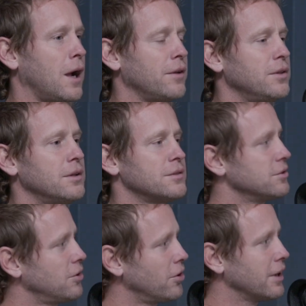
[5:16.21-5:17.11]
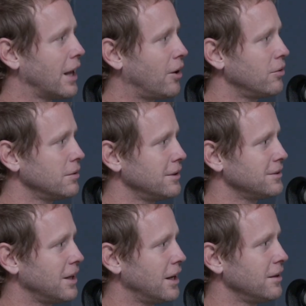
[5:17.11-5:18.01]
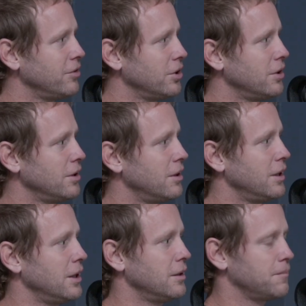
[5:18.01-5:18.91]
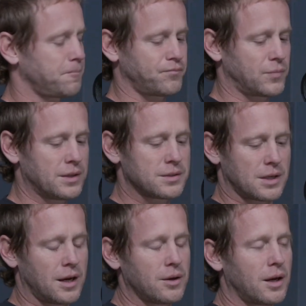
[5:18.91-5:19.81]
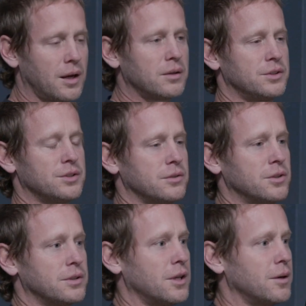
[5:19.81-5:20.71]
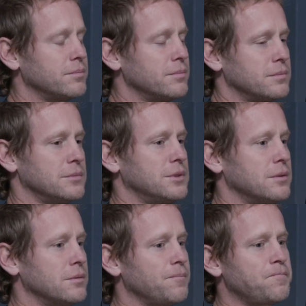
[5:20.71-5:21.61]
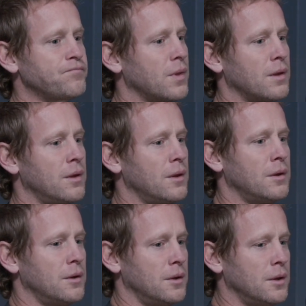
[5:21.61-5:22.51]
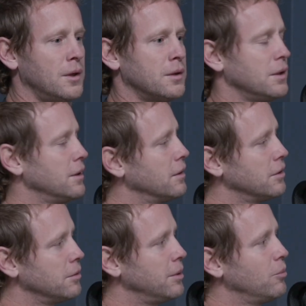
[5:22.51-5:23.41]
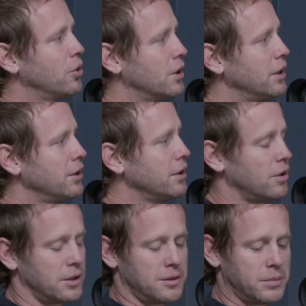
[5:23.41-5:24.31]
I think it started out as kind of a good thing because I, I just looked it up to get a little bit more clarity on it.